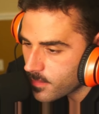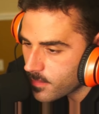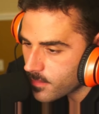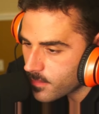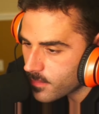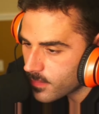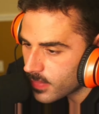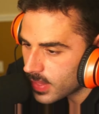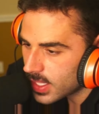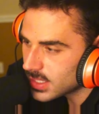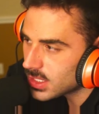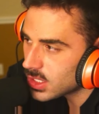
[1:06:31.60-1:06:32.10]

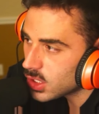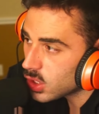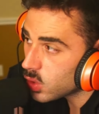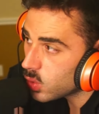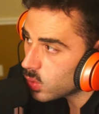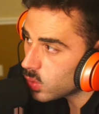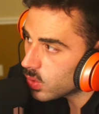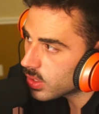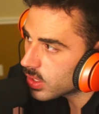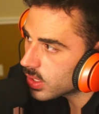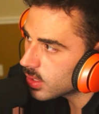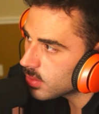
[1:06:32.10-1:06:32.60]
That's the
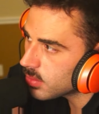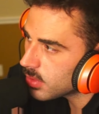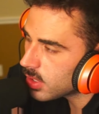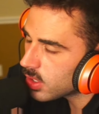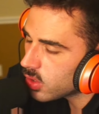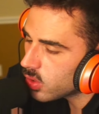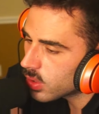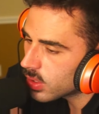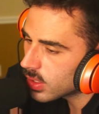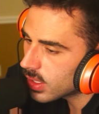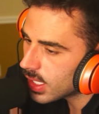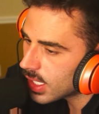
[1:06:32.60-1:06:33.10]
cool thing about
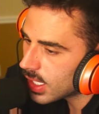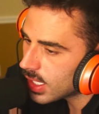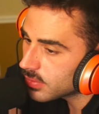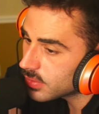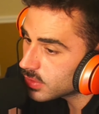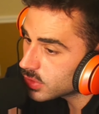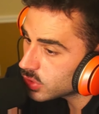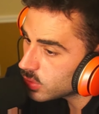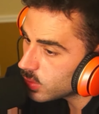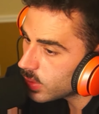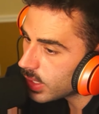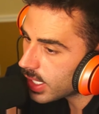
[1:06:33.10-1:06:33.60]
going live
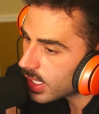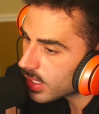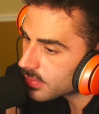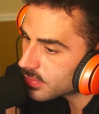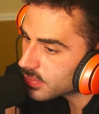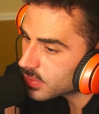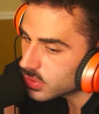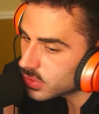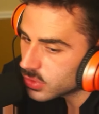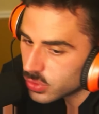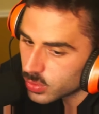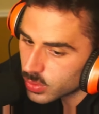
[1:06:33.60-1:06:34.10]
is you have
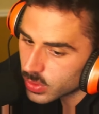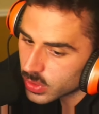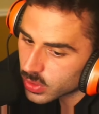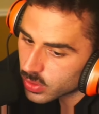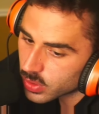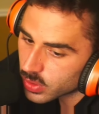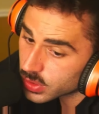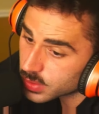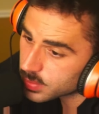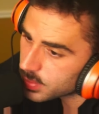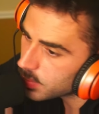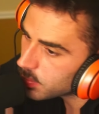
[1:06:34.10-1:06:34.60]
to do it or
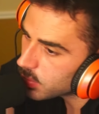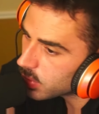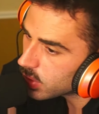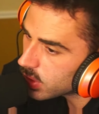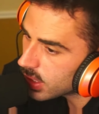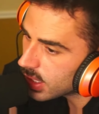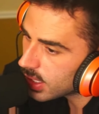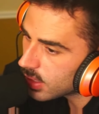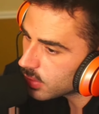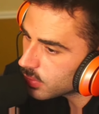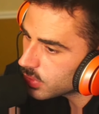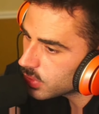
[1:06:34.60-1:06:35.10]
else people
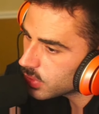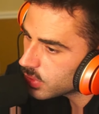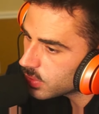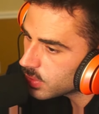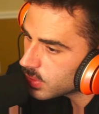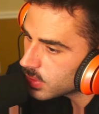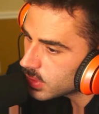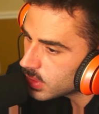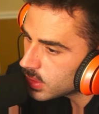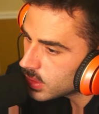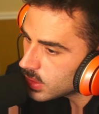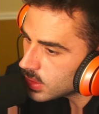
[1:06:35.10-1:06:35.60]
clown you.
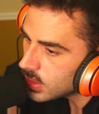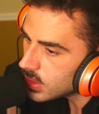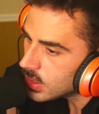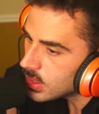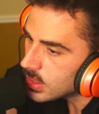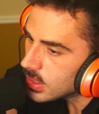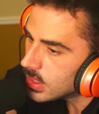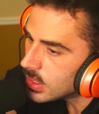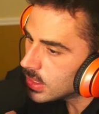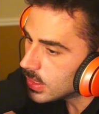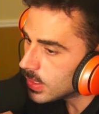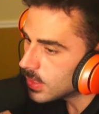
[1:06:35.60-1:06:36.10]

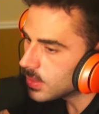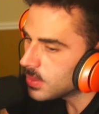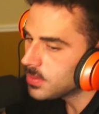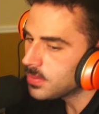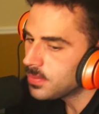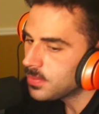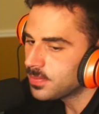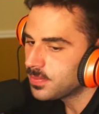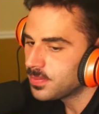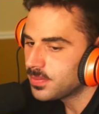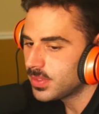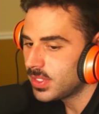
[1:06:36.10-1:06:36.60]
You know,
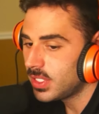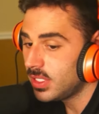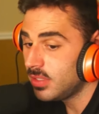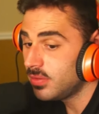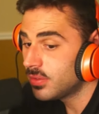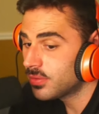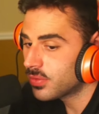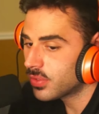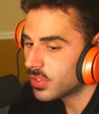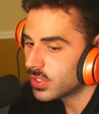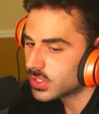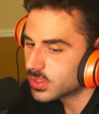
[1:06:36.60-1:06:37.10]
even
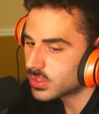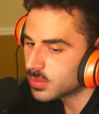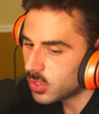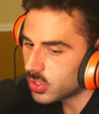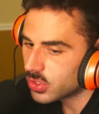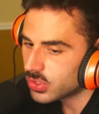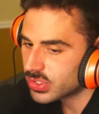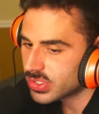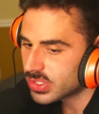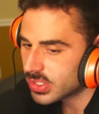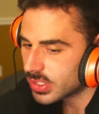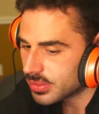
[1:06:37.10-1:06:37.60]
for the small
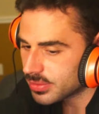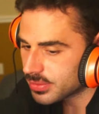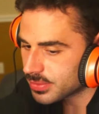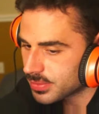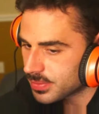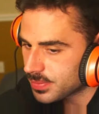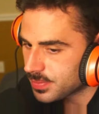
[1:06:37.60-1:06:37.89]
stuff.